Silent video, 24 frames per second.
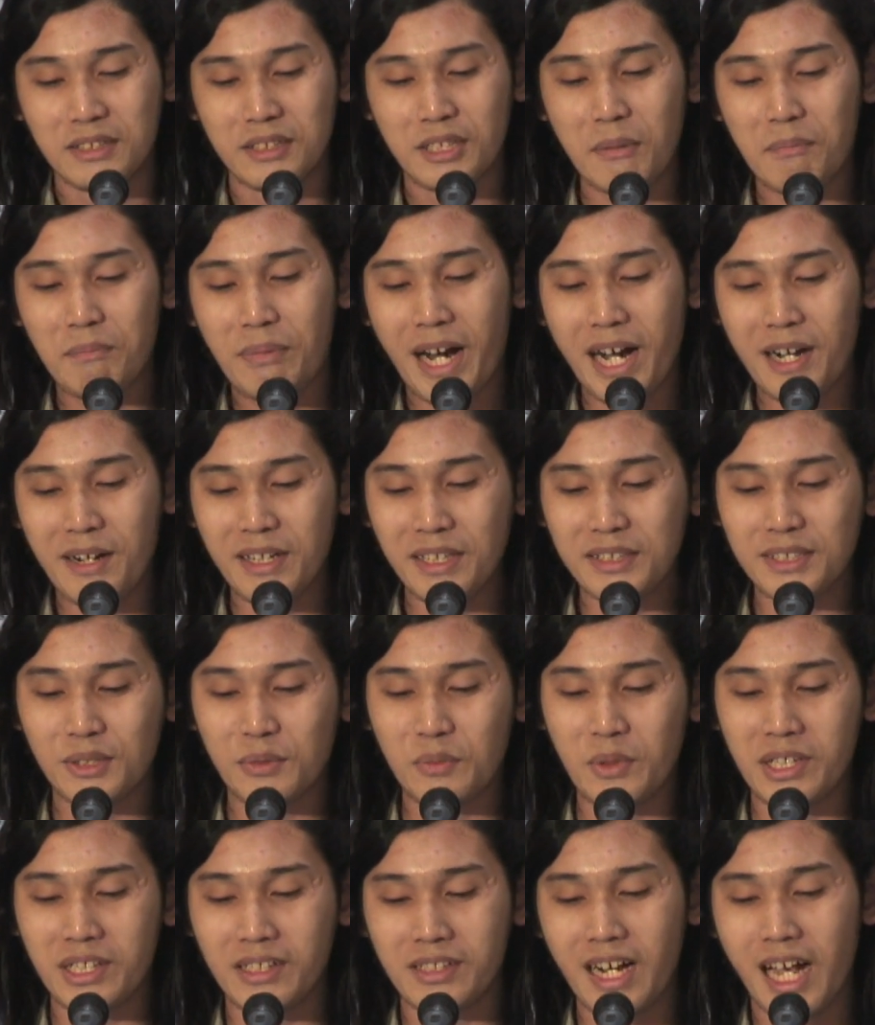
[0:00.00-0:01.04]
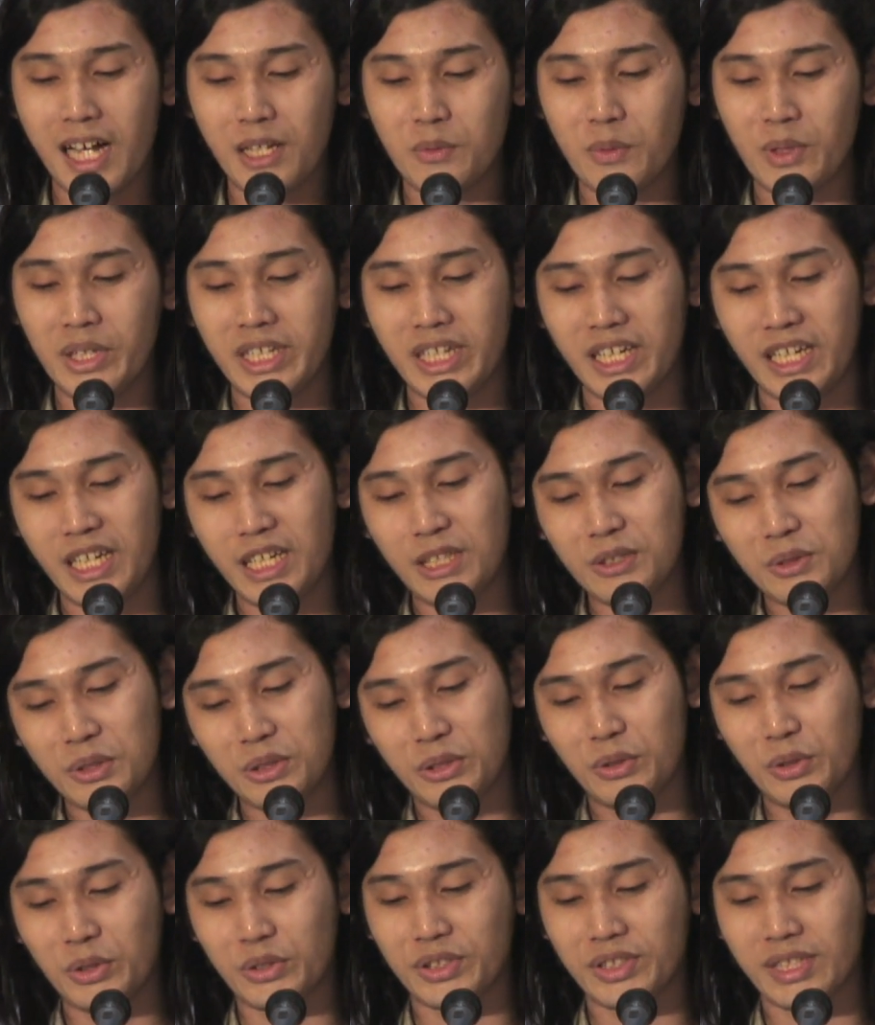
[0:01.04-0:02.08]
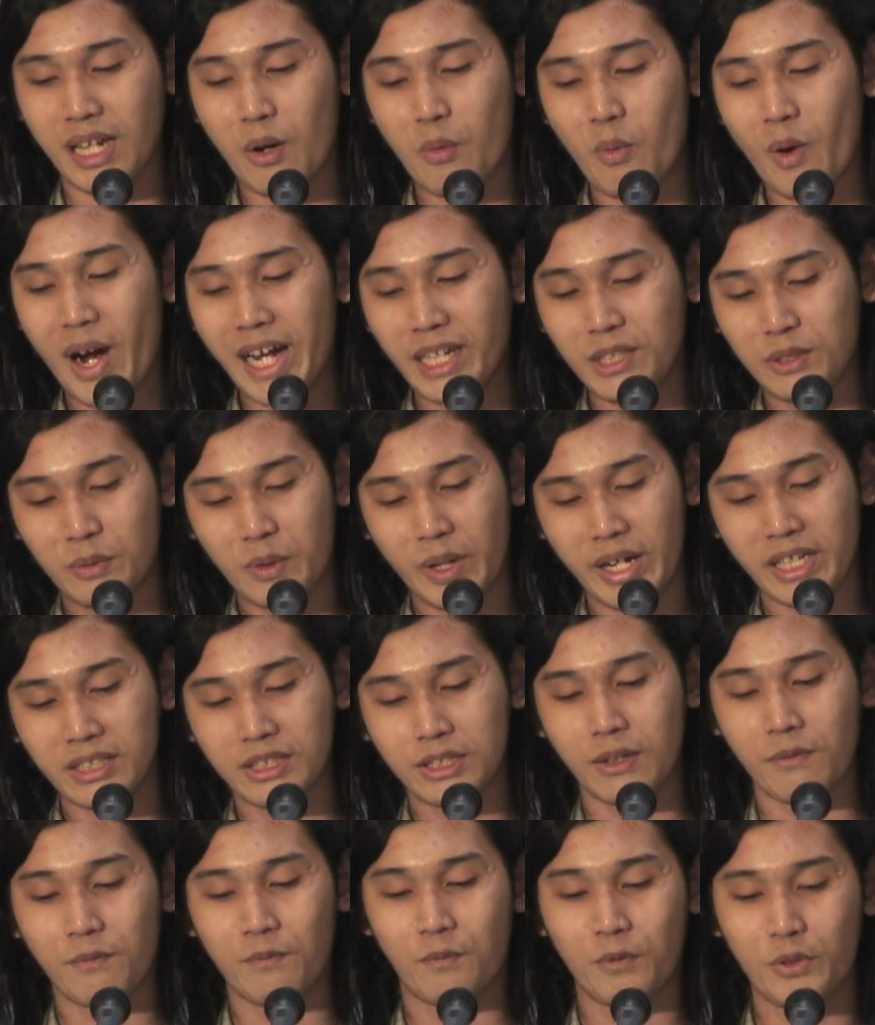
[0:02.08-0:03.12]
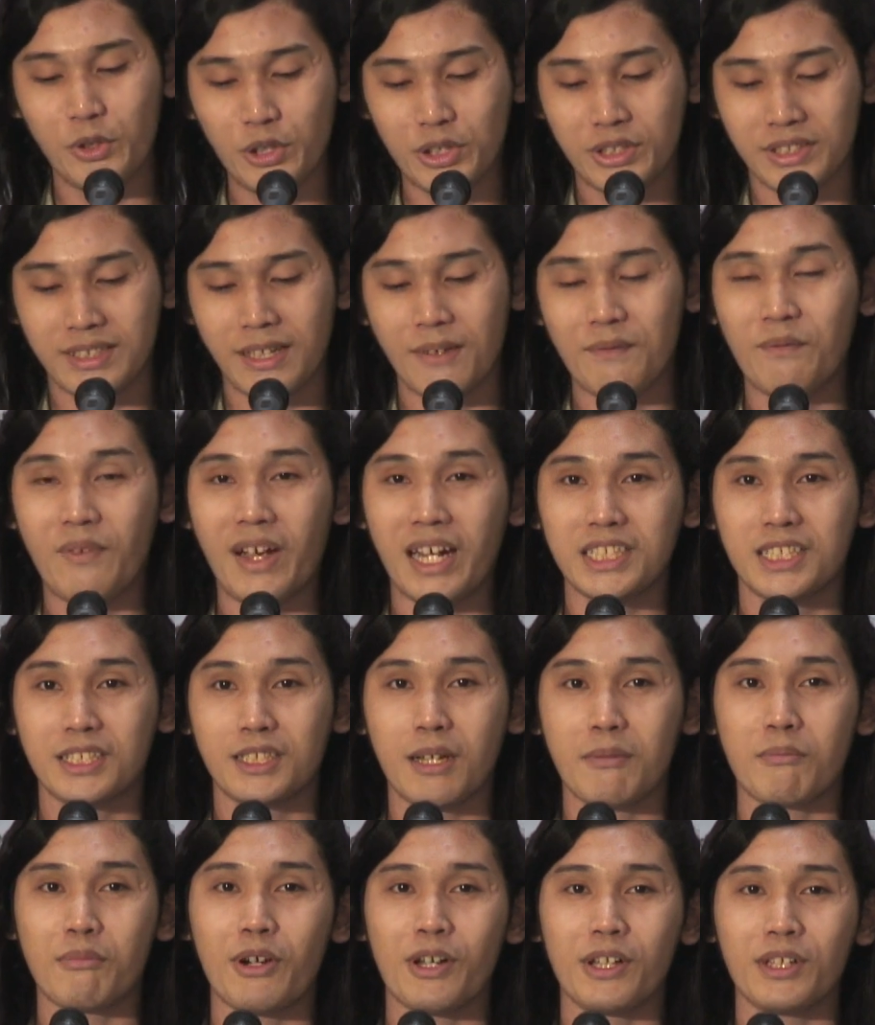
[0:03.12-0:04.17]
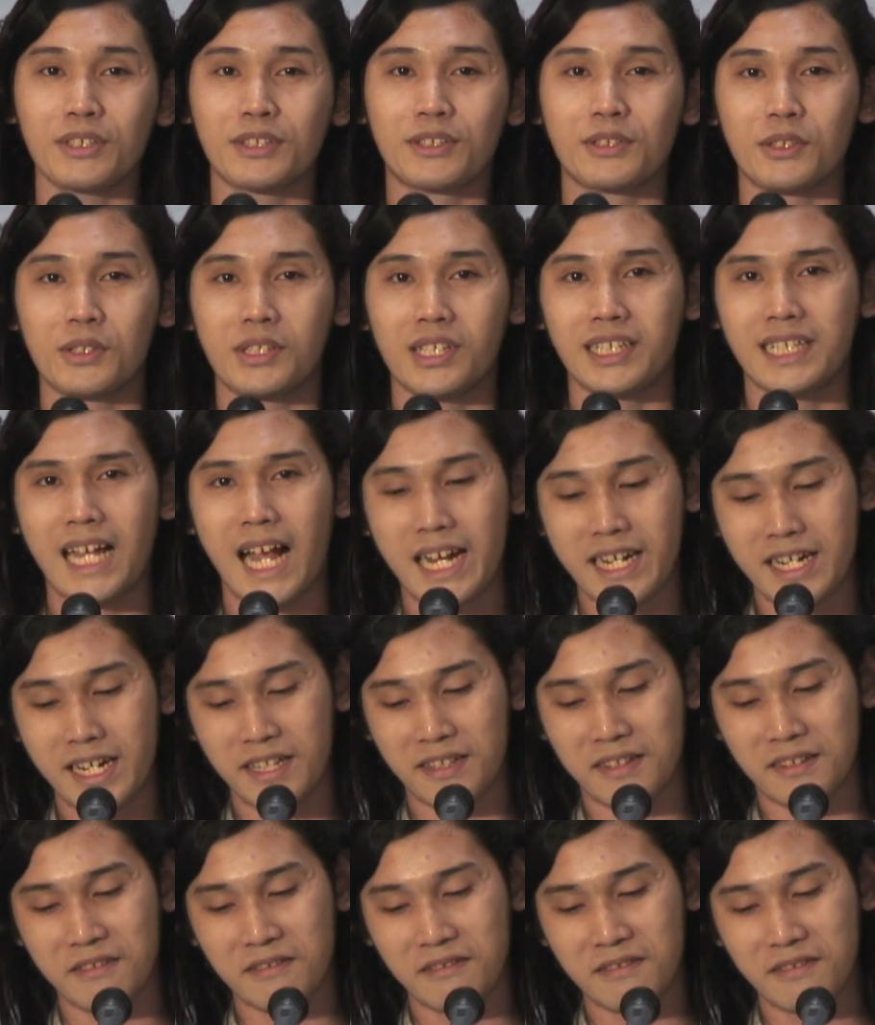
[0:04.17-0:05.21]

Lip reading: the parents will gradually introduce a wide range of fruits and vegetables to the diet.